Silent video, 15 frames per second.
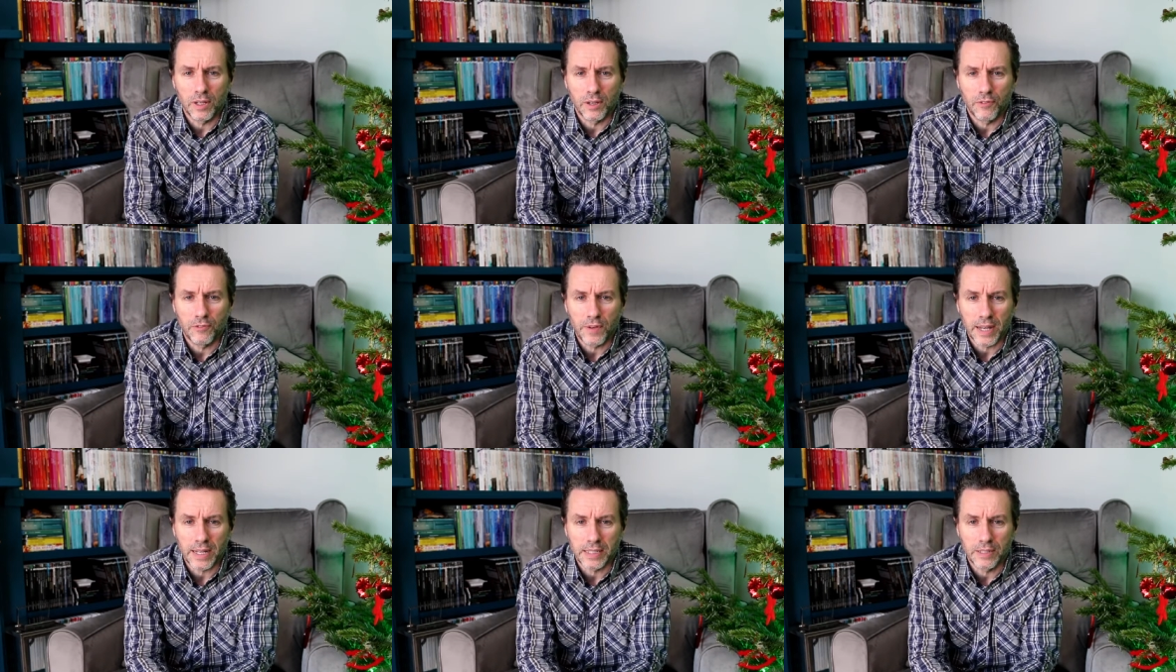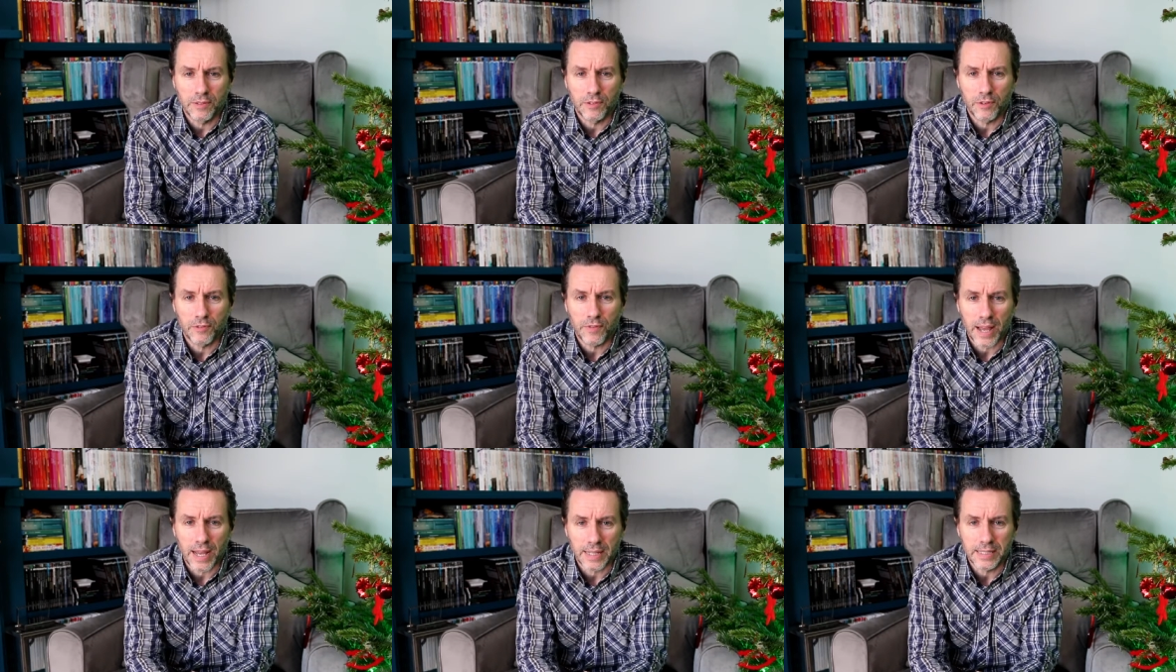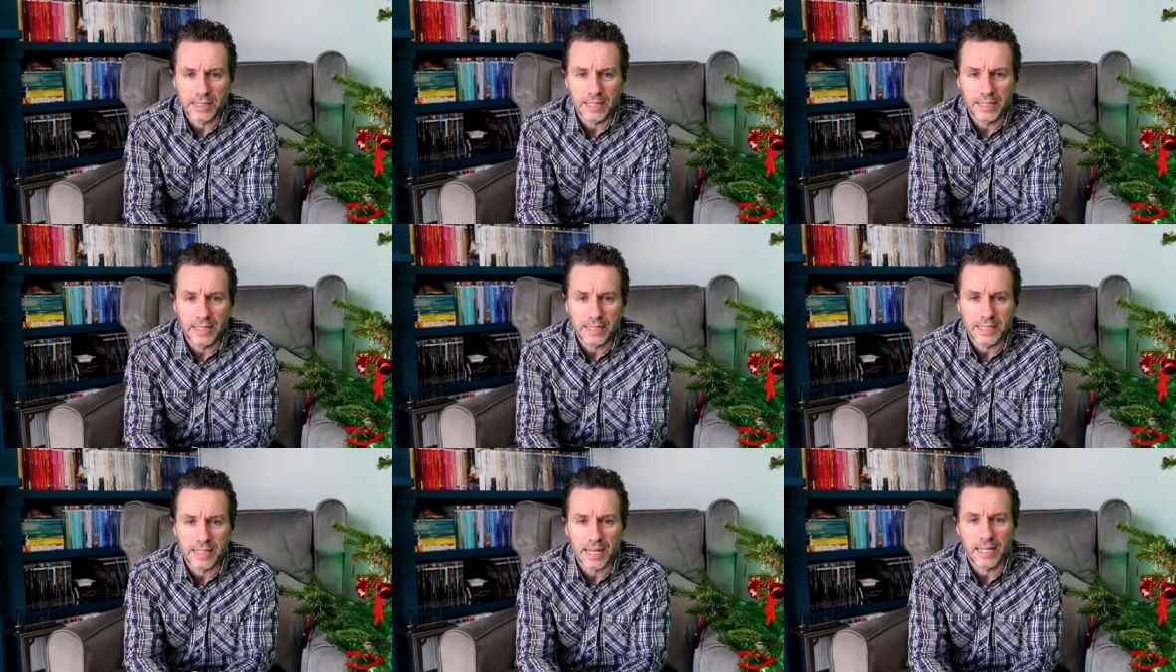effective the vaccine
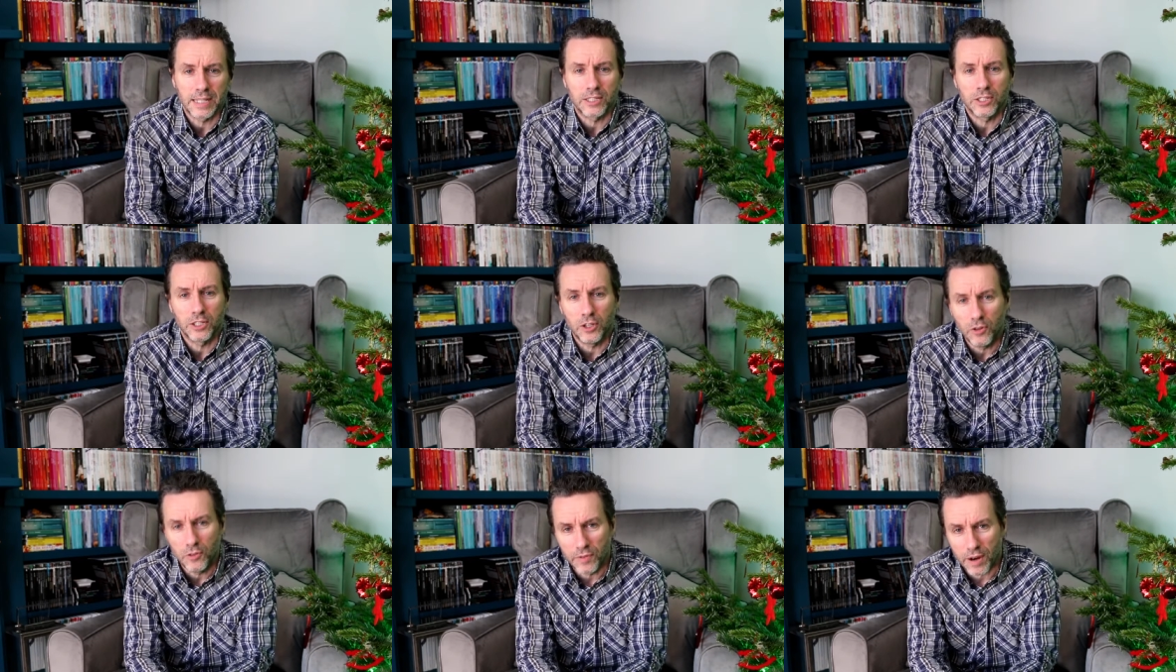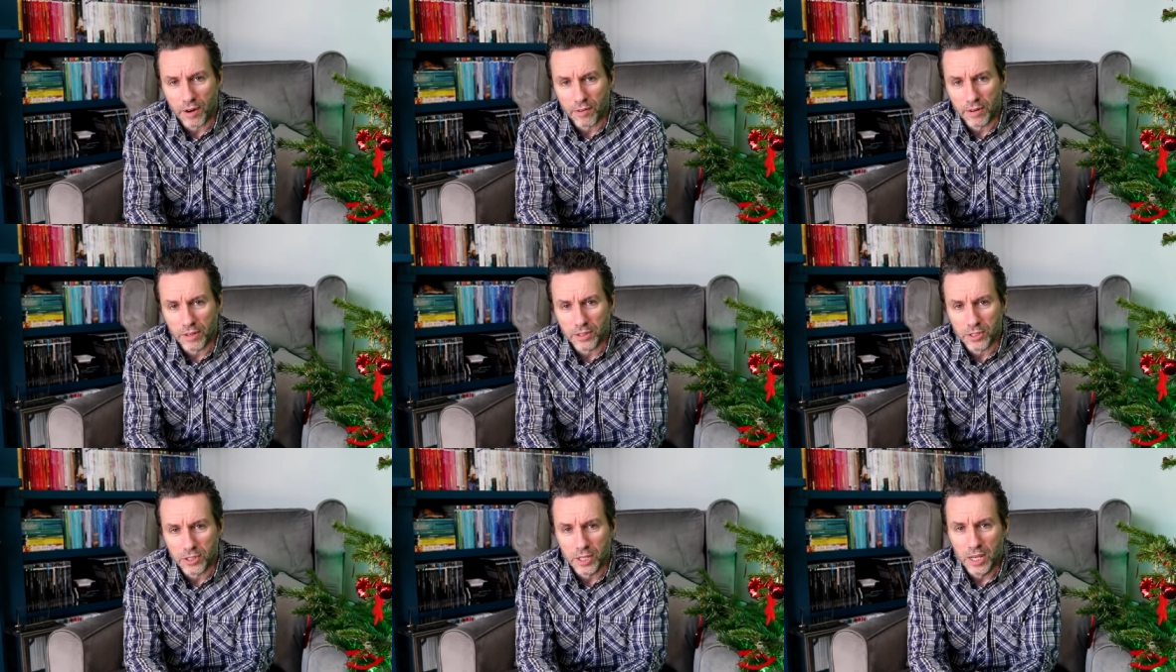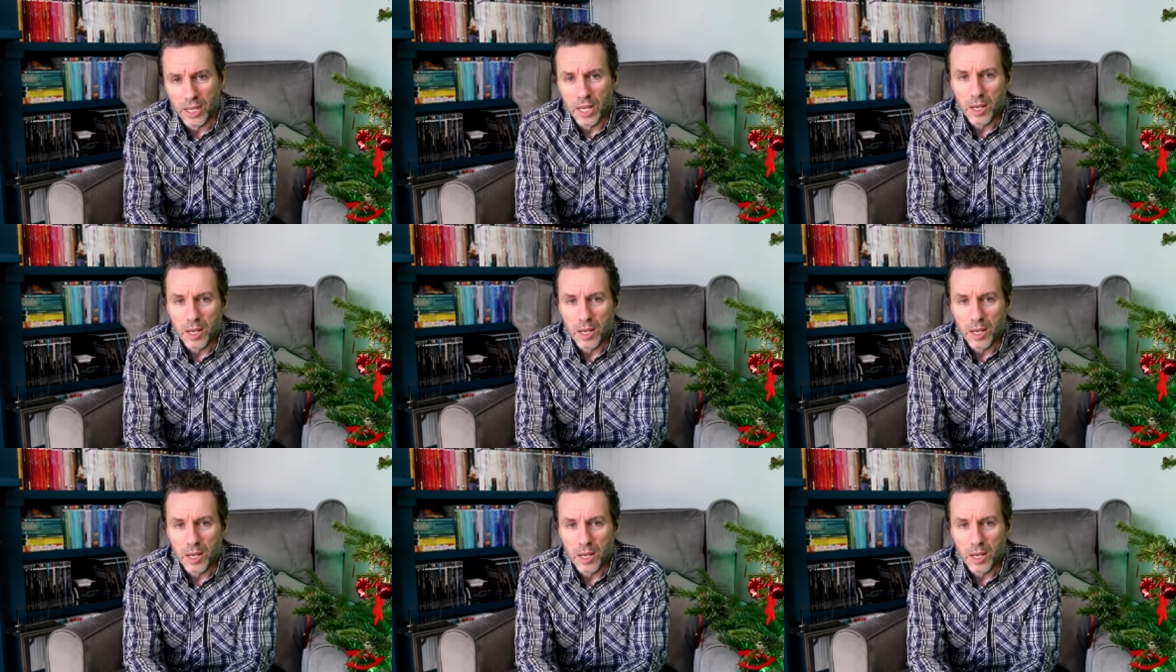is against the new variants.